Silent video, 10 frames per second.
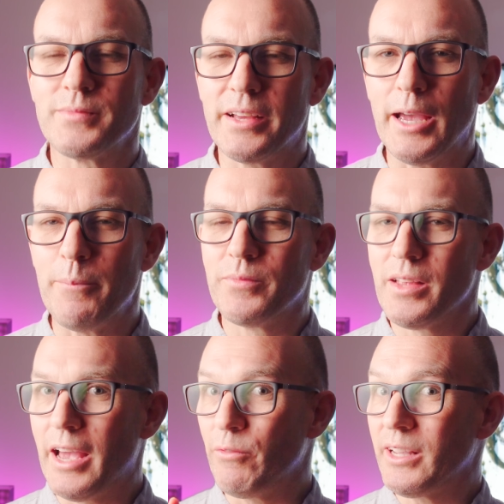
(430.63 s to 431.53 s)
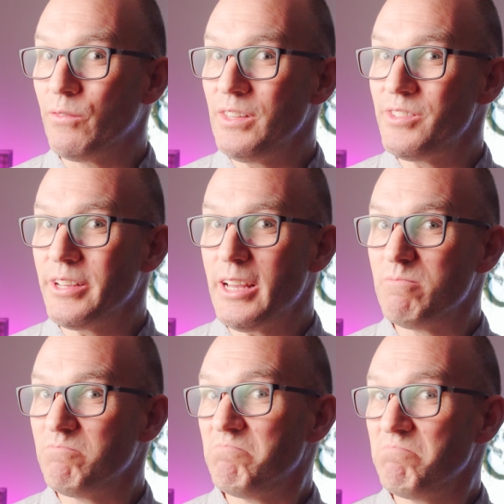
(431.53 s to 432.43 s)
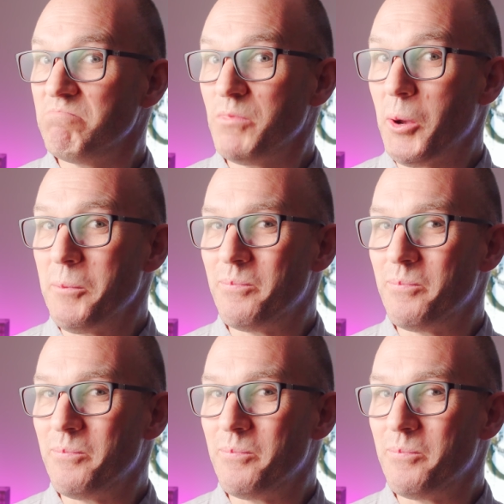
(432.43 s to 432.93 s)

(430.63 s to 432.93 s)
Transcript: Okay, have I convinced you yet? No?